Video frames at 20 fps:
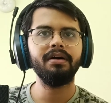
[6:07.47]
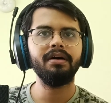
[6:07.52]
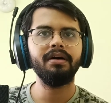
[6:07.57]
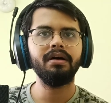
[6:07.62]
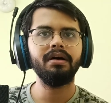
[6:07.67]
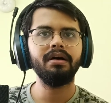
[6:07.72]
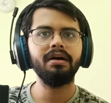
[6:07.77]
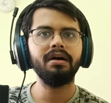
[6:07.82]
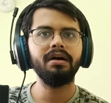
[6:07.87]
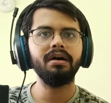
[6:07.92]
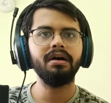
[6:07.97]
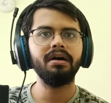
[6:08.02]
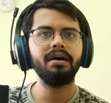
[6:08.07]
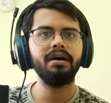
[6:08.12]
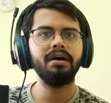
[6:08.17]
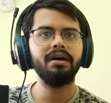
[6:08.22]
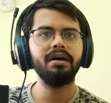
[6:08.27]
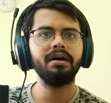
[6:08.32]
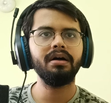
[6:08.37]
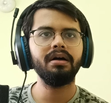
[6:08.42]

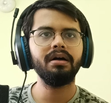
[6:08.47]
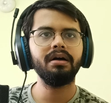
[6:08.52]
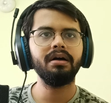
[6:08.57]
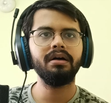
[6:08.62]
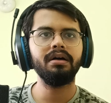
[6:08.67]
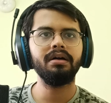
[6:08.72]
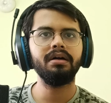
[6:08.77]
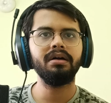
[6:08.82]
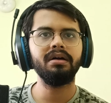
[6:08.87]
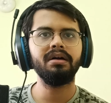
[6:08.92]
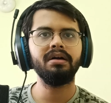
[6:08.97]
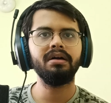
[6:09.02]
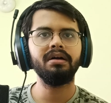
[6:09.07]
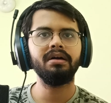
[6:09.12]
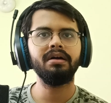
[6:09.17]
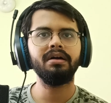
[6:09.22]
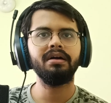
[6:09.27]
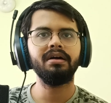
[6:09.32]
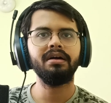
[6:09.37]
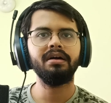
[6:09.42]

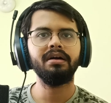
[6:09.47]
No one is speaking in this clip.